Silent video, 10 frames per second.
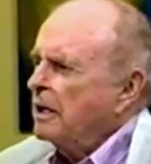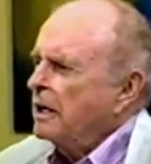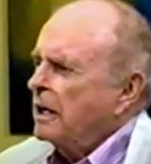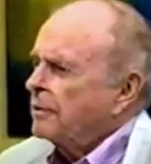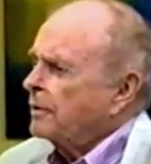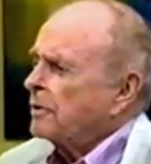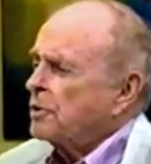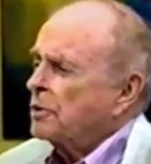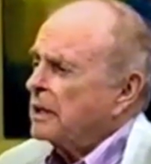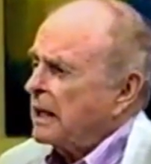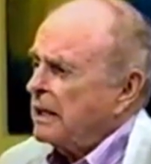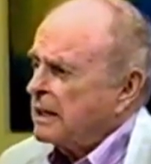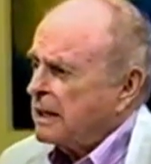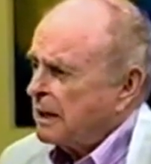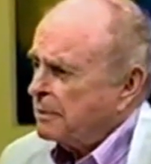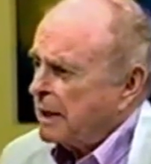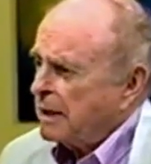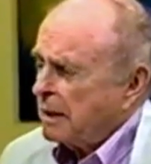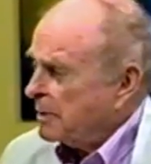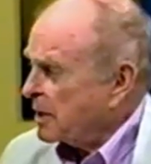of virtually any combat,
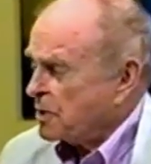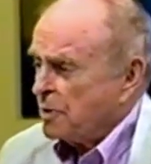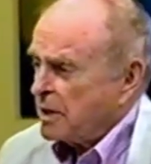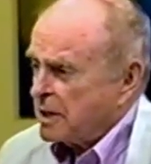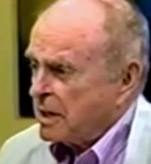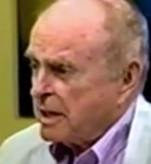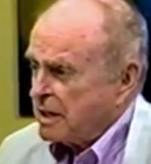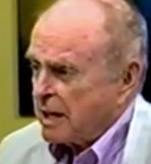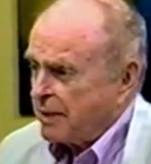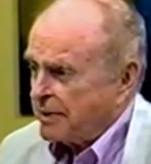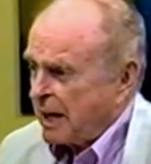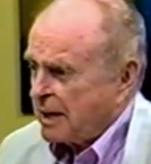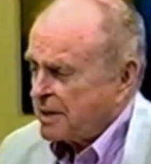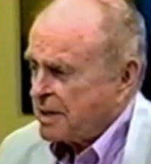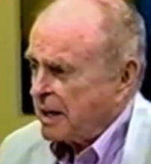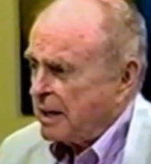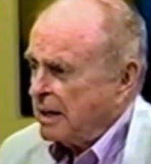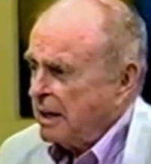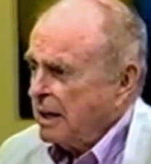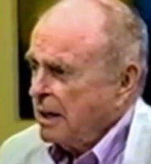I mean, as recently as Afghanistan,
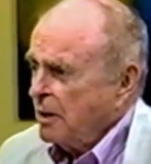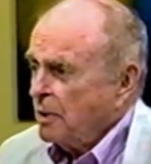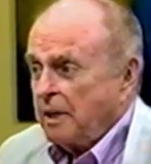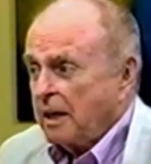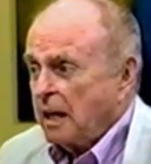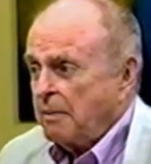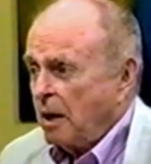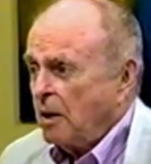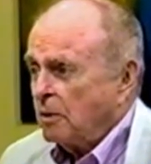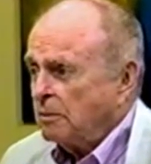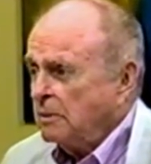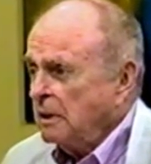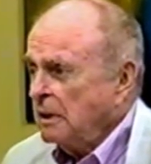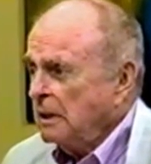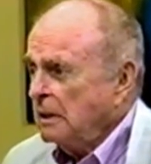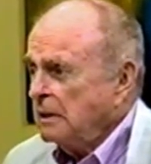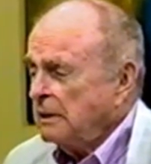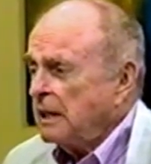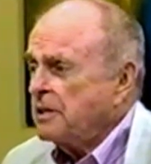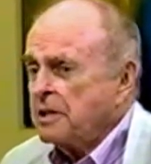when they come home,
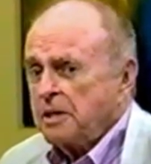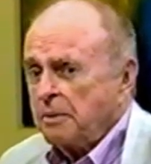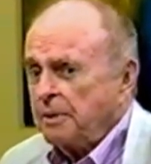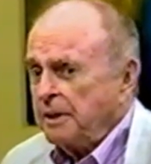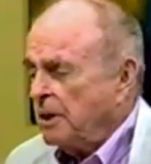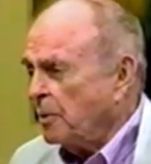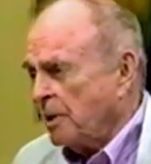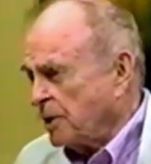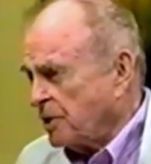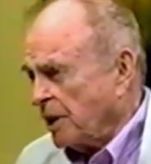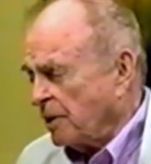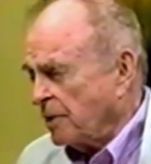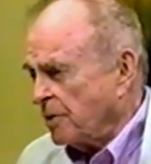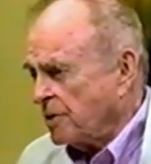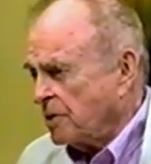they just simply don't want to share those stories.